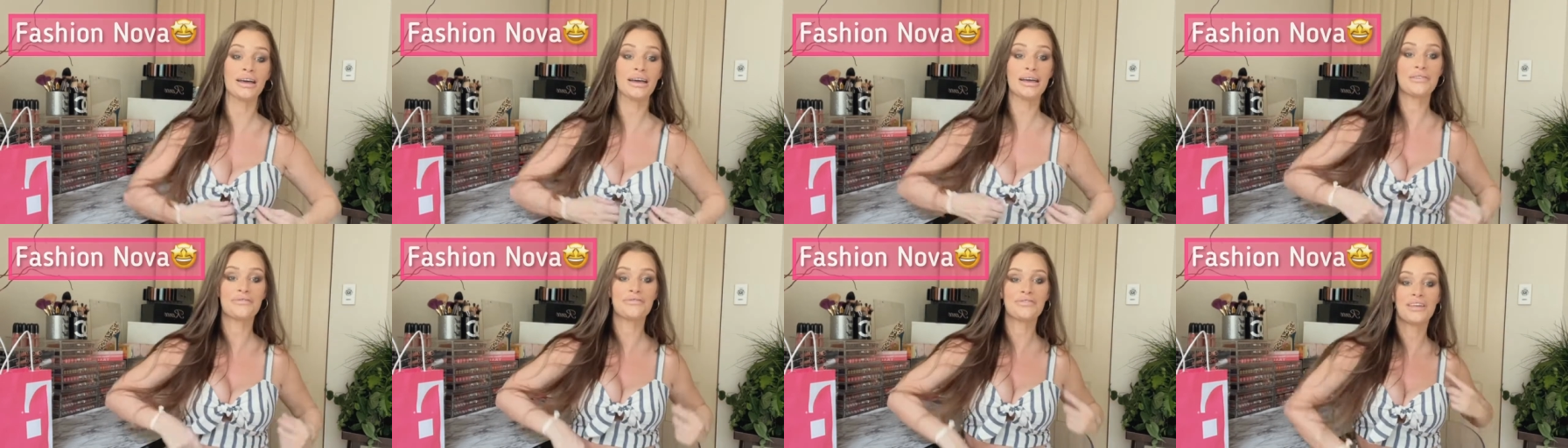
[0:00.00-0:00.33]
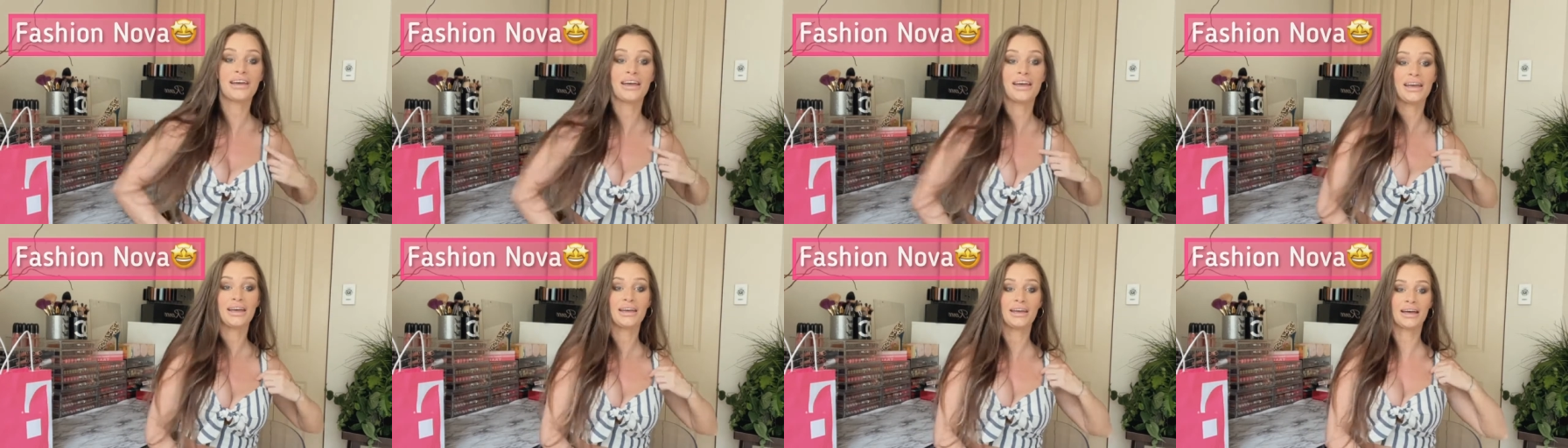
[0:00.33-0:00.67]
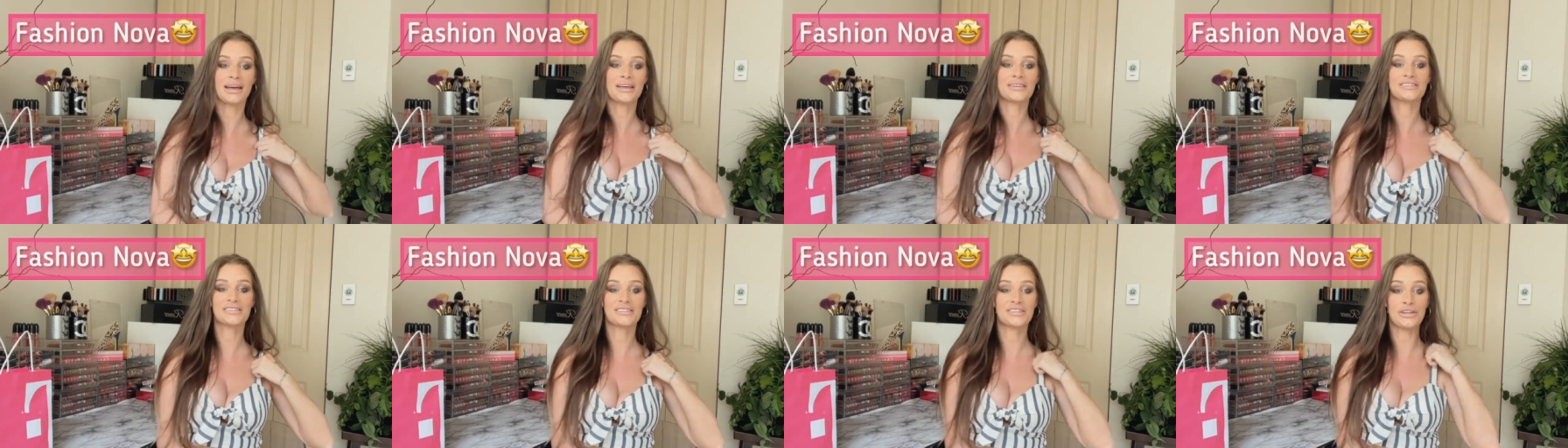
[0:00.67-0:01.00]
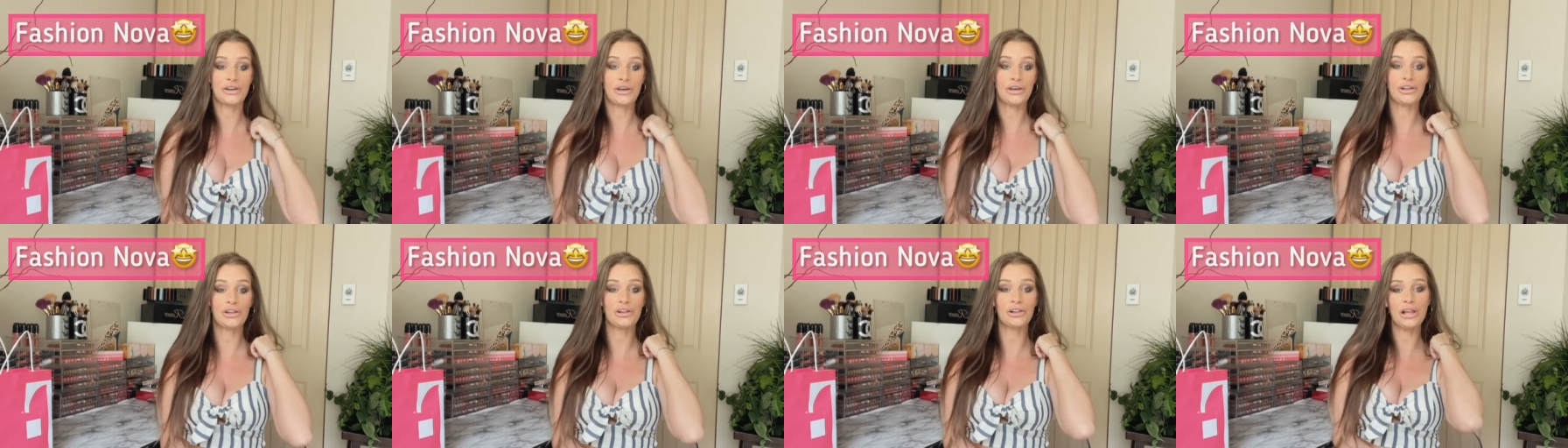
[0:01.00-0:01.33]
If they
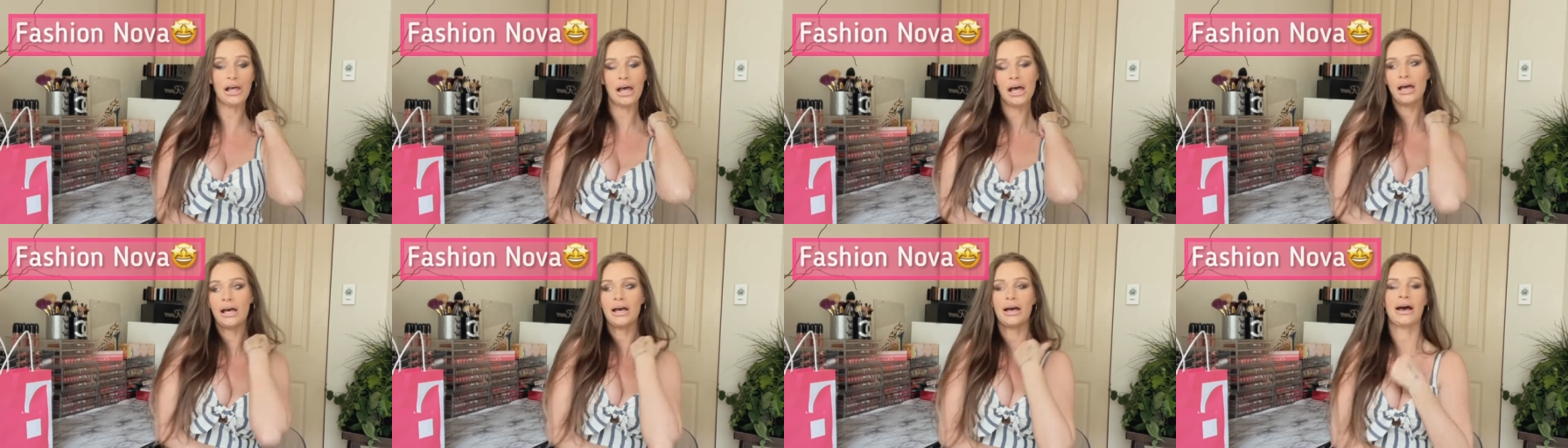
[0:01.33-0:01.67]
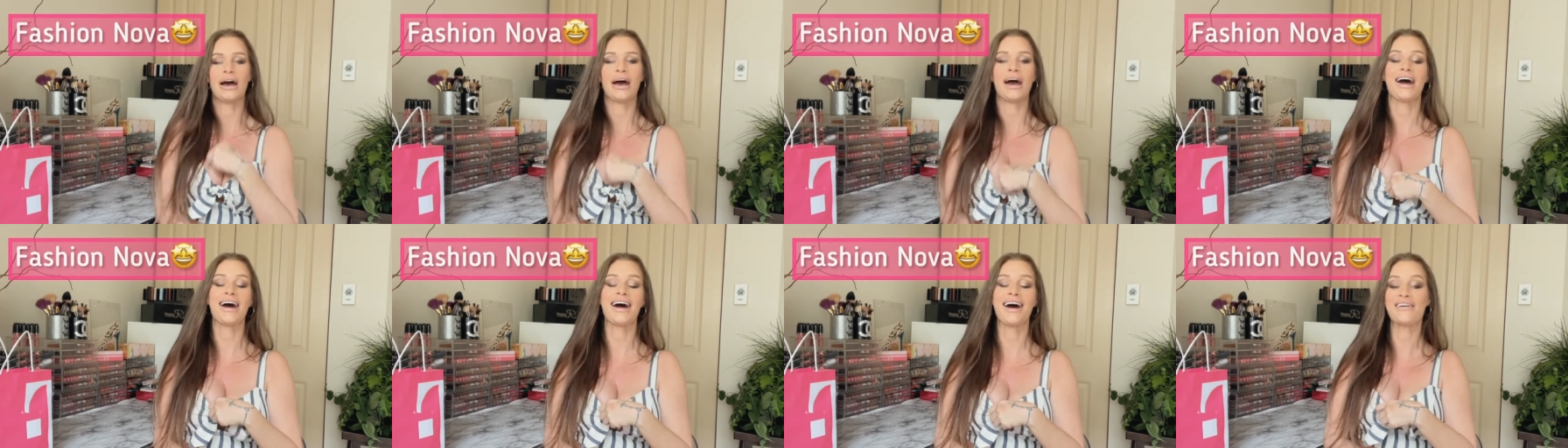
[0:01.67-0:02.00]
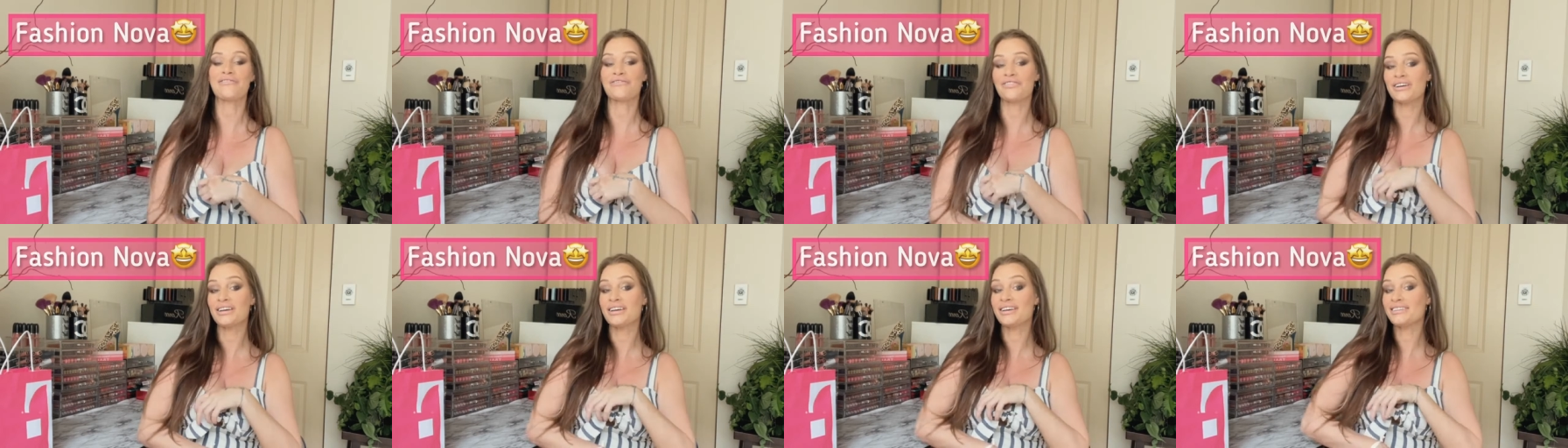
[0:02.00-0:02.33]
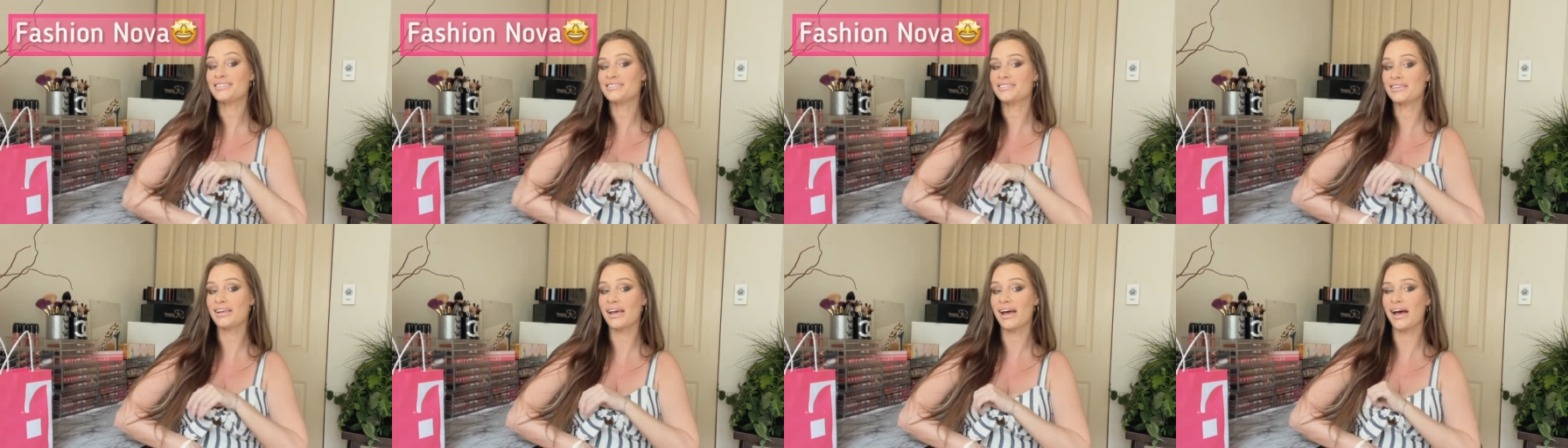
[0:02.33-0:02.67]
still have it,